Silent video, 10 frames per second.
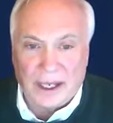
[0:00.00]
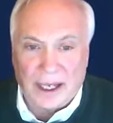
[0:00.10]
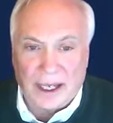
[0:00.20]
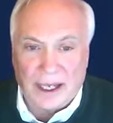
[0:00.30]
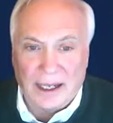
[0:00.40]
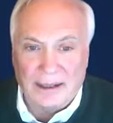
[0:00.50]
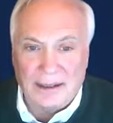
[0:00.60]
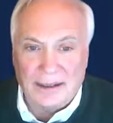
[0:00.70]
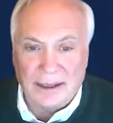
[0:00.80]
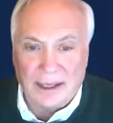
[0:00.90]

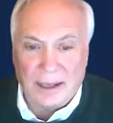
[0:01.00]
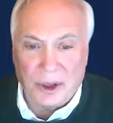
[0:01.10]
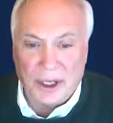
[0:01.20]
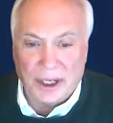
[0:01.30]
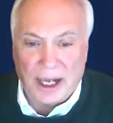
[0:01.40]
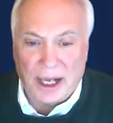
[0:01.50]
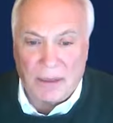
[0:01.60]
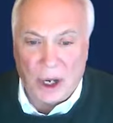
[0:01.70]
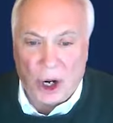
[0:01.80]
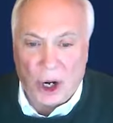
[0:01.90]
I'm going to
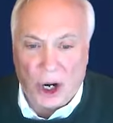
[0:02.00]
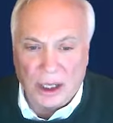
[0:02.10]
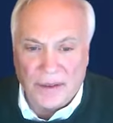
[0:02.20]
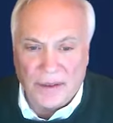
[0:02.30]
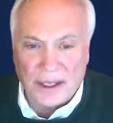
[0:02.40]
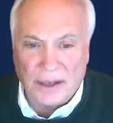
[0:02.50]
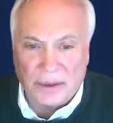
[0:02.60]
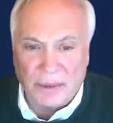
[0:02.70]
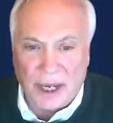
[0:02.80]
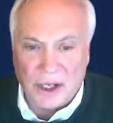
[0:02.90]
copy all of this
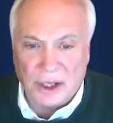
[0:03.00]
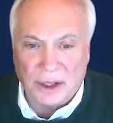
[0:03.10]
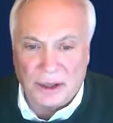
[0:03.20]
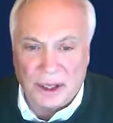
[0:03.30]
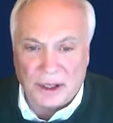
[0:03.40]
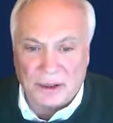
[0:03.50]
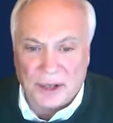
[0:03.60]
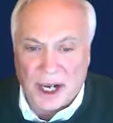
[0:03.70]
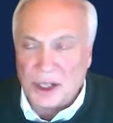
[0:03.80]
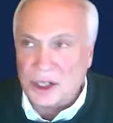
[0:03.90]
information, the
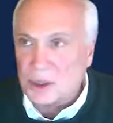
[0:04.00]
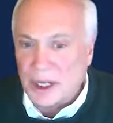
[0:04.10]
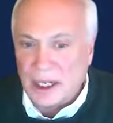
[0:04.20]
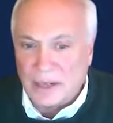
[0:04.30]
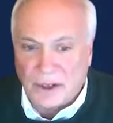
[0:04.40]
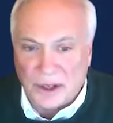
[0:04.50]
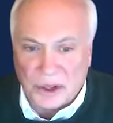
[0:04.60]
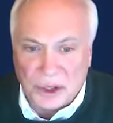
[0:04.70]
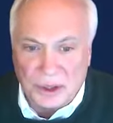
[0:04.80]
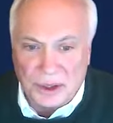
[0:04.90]
directions we give to the
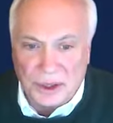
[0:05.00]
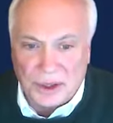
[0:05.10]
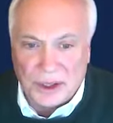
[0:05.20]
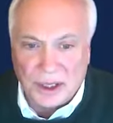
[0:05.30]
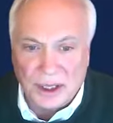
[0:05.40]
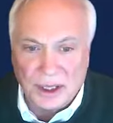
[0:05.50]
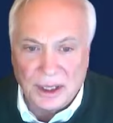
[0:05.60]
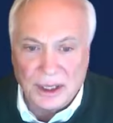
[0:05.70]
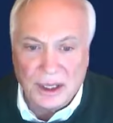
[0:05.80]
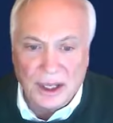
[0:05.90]
students,
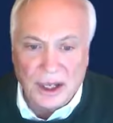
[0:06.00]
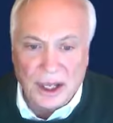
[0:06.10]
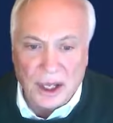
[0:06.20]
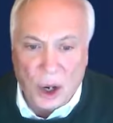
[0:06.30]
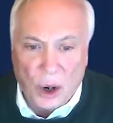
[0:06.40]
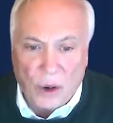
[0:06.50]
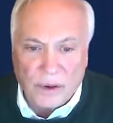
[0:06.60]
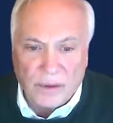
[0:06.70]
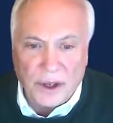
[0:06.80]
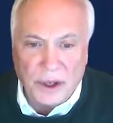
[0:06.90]
the
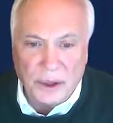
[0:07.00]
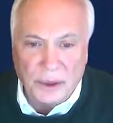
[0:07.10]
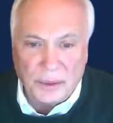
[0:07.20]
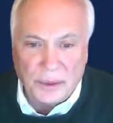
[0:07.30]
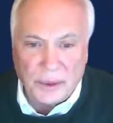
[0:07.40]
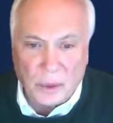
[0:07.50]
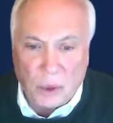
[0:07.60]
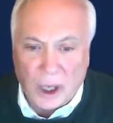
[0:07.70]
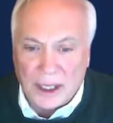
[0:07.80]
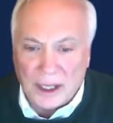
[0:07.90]
overview,
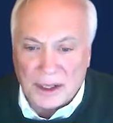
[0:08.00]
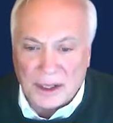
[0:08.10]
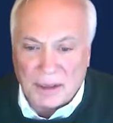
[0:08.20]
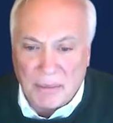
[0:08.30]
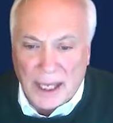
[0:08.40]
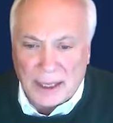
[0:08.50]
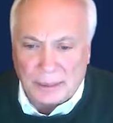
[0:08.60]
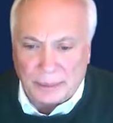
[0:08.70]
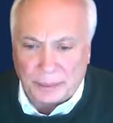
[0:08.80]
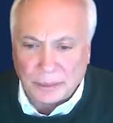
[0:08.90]
what to submit,
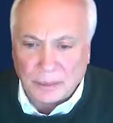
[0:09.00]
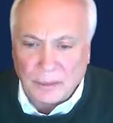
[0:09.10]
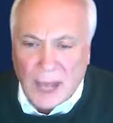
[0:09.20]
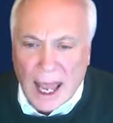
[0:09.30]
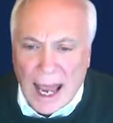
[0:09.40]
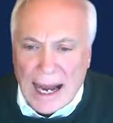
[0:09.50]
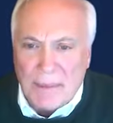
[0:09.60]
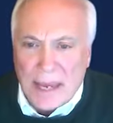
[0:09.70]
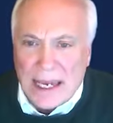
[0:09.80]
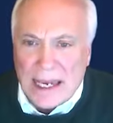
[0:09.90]
and
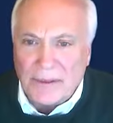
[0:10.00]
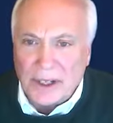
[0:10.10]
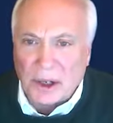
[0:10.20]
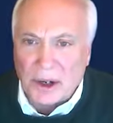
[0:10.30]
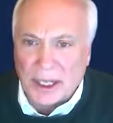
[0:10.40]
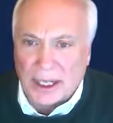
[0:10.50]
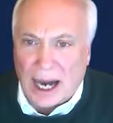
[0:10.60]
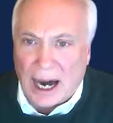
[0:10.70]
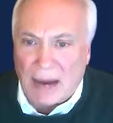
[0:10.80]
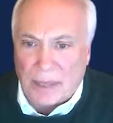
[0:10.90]
I'm even going to
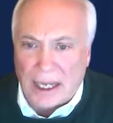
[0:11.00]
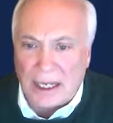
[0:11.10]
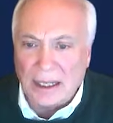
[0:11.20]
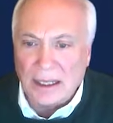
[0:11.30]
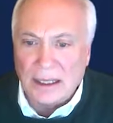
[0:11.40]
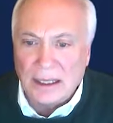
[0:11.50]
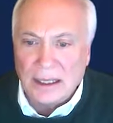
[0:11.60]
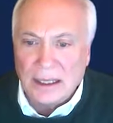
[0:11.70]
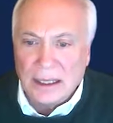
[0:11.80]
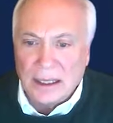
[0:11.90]
copy
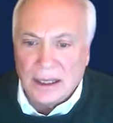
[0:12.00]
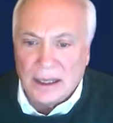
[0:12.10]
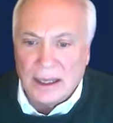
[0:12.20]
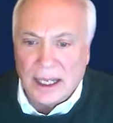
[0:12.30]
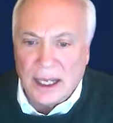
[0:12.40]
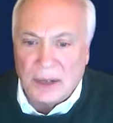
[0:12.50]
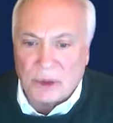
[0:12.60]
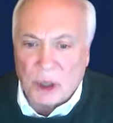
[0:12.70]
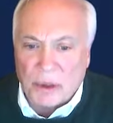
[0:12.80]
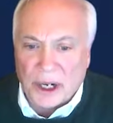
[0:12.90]
the
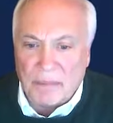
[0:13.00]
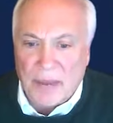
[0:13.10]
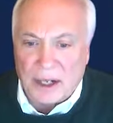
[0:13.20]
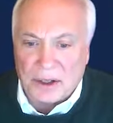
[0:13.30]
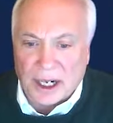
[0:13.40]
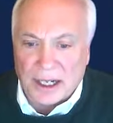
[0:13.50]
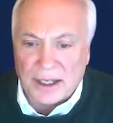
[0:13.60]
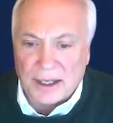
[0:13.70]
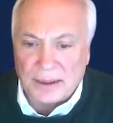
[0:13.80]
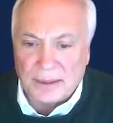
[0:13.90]
rubric matrix